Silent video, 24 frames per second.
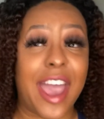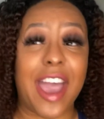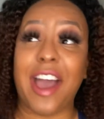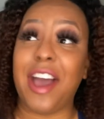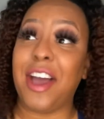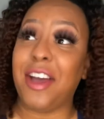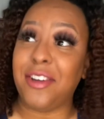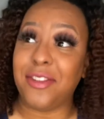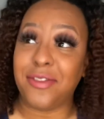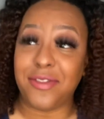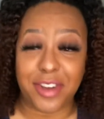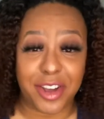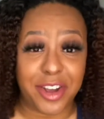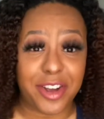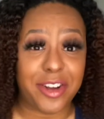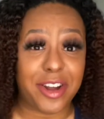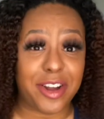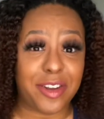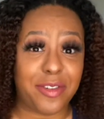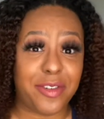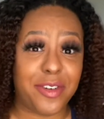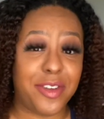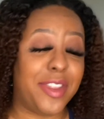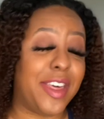I am very
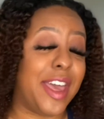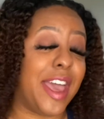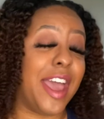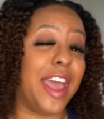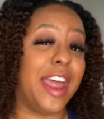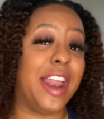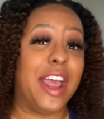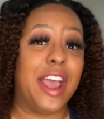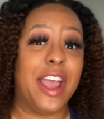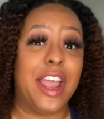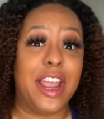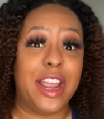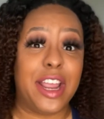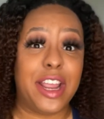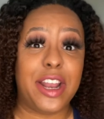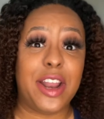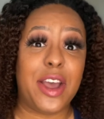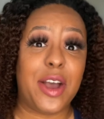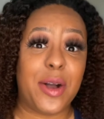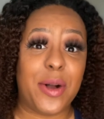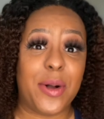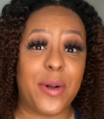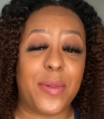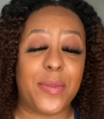grateful that, you
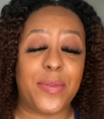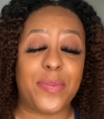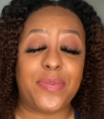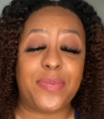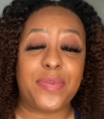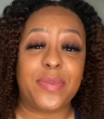know,